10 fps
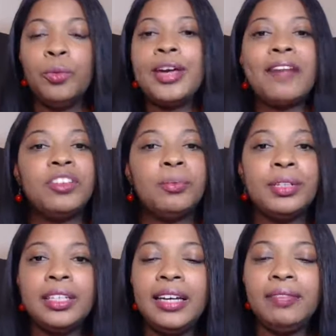We have to
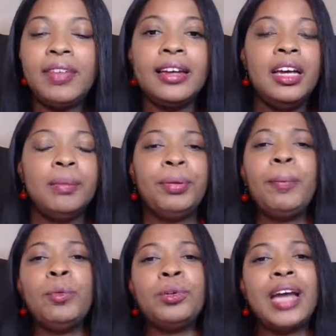believe that
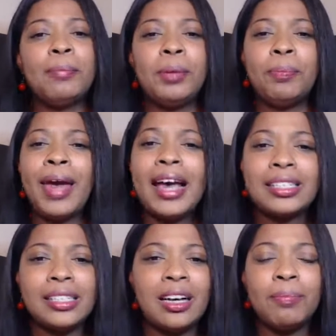people will not be
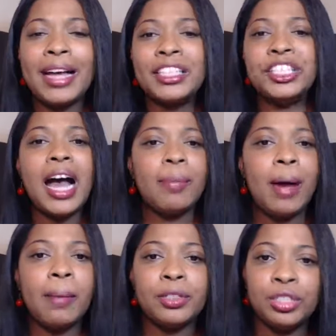passed up by job
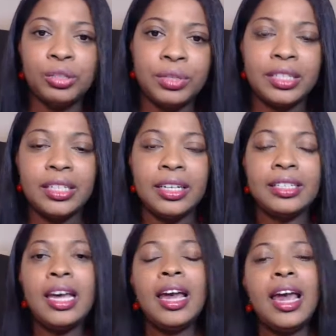
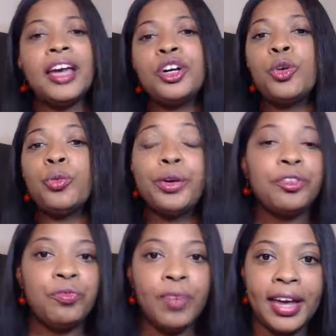opportunities and
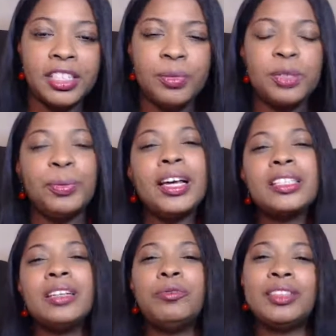career advancements
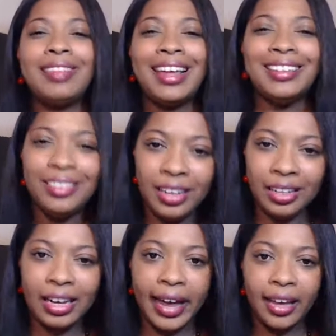because of what they
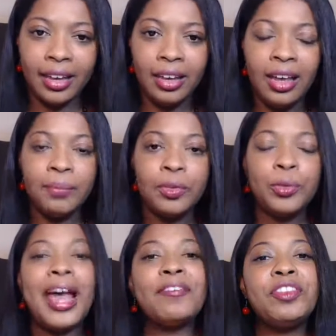look like.
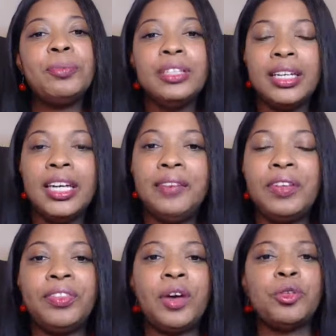We have to believe
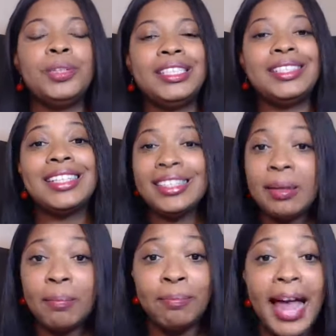that there will be
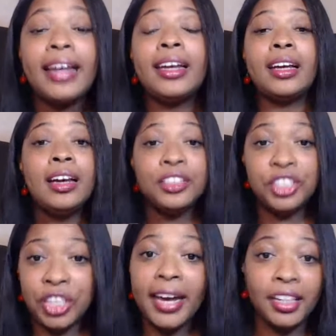systematic
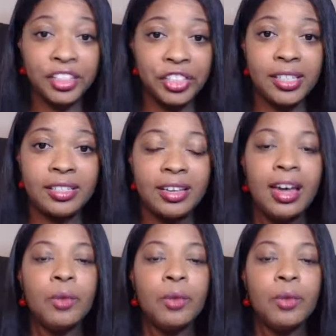changes.